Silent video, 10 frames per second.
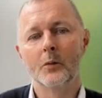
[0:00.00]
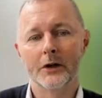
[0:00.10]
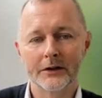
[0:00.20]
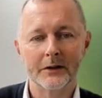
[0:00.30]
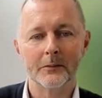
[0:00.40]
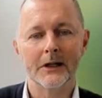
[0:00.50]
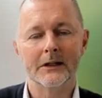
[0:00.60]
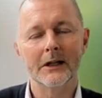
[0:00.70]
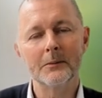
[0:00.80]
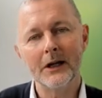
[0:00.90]
What does it
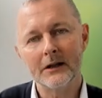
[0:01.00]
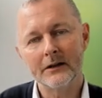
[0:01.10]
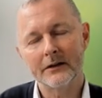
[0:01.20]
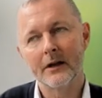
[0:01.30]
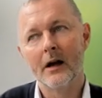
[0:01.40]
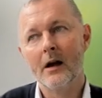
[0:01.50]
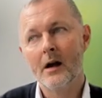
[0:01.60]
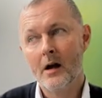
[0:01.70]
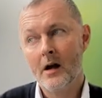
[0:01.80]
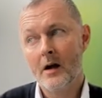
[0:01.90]
mean? It means
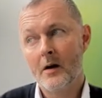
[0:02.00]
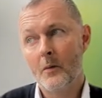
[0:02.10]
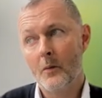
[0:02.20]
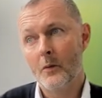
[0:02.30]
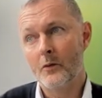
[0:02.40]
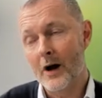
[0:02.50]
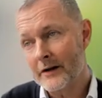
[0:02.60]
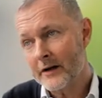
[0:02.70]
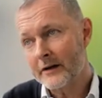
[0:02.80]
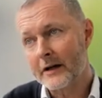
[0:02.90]

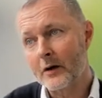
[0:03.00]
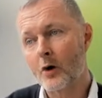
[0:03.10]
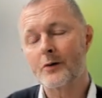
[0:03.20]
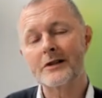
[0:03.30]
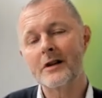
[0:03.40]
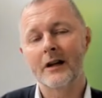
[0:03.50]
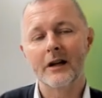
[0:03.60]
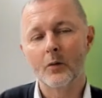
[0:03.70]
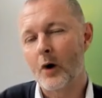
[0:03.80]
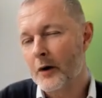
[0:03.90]
rather than always
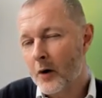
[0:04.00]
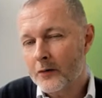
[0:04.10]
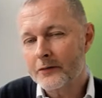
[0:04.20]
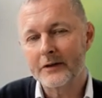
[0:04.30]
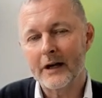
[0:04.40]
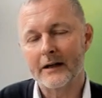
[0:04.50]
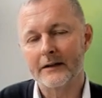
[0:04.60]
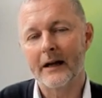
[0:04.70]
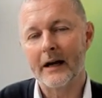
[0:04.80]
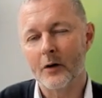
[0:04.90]
taking one-offs
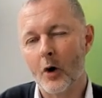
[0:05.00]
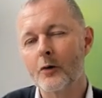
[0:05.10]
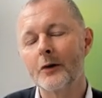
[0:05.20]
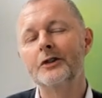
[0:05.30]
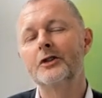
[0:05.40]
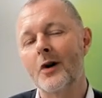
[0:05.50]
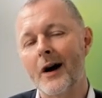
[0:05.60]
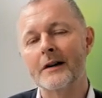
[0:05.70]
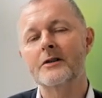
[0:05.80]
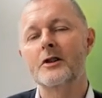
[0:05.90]
and always
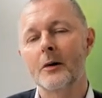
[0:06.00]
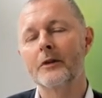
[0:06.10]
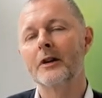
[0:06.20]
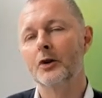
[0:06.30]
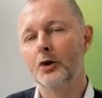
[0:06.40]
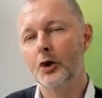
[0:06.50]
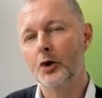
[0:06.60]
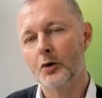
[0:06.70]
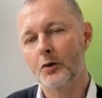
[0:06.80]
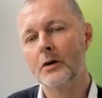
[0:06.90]
trying something
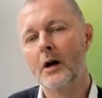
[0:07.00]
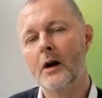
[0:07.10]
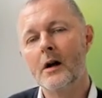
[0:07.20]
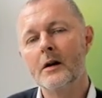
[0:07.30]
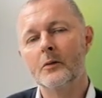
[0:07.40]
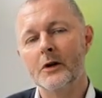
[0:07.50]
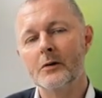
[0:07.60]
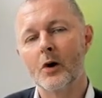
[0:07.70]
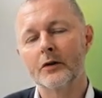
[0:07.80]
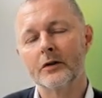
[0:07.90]
new, we
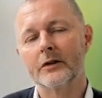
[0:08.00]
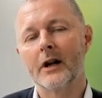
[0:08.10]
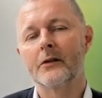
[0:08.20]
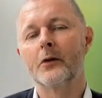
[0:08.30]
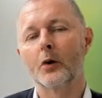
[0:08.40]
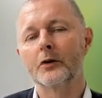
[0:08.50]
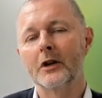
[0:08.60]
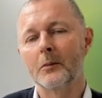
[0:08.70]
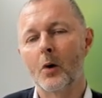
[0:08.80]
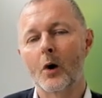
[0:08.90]
want to start
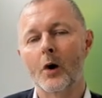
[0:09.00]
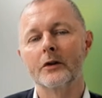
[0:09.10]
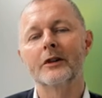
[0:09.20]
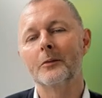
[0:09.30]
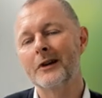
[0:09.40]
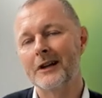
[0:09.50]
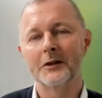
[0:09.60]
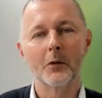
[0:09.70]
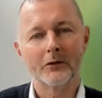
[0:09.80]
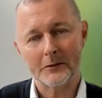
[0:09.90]
focusing more on something
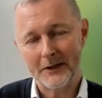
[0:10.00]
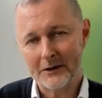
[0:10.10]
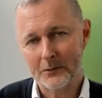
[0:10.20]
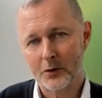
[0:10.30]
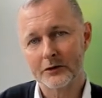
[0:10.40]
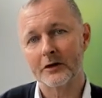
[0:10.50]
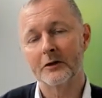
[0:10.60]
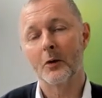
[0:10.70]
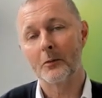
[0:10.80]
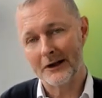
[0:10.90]
that's more repeatable, so it's
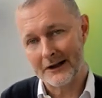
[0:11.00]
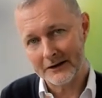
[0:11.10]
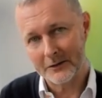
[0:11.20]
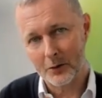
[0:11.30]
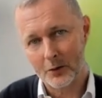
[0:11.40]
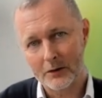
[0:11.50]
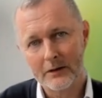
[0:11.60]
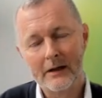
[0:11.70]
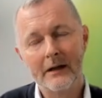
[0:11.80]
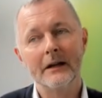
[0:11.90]
more predictable,
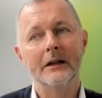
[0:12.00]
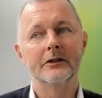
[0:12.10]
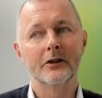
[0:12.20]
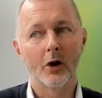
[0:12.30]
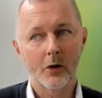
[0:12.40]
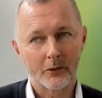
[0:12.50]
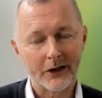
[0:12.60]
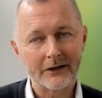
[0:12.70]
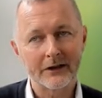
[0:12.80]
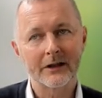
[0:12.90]
it's lower
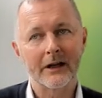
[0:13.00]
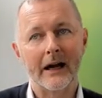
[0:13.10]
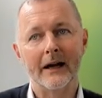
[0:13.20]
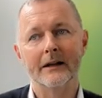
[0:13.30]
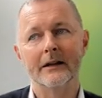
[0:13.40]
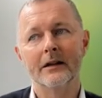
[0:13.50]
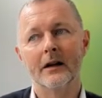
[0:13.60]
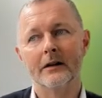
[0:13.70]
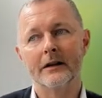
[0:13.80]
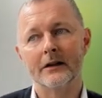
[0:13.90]
risk, and
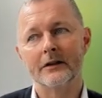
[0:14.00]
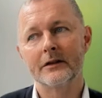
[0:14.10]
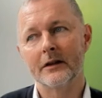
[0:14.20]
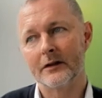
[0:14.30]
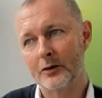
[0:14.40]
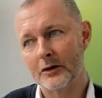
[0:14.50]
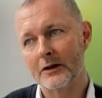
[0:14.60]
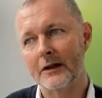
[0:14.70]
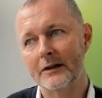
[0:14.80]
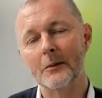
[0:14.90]
there's, to the
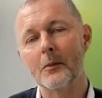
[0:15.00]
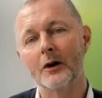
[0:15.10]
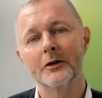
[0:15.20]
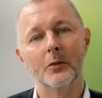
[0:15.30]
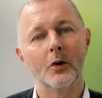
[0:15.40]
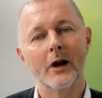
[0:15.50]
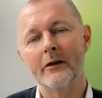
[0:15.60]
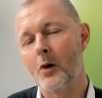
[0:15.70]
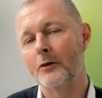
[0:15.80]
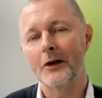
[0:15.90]
extent possible, have
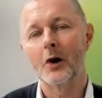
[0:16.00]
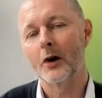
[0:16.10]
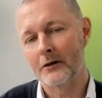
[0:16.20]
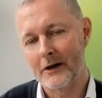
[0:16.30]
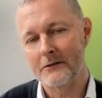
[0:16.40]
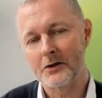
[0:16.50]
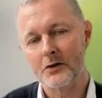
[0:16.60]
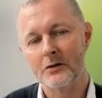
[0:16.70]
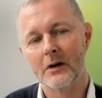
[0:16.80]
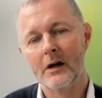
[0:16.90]
more recurring
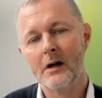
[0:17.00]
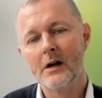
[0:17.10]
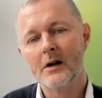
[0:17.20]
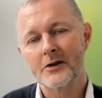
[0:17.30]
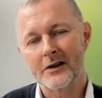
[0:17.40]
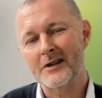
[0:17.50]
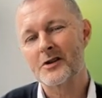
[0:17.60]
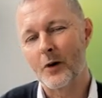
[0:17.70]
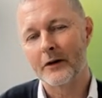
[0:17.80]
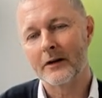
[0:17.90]
revenue. So
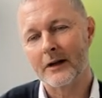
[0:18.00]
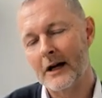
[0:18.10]
that's one thing.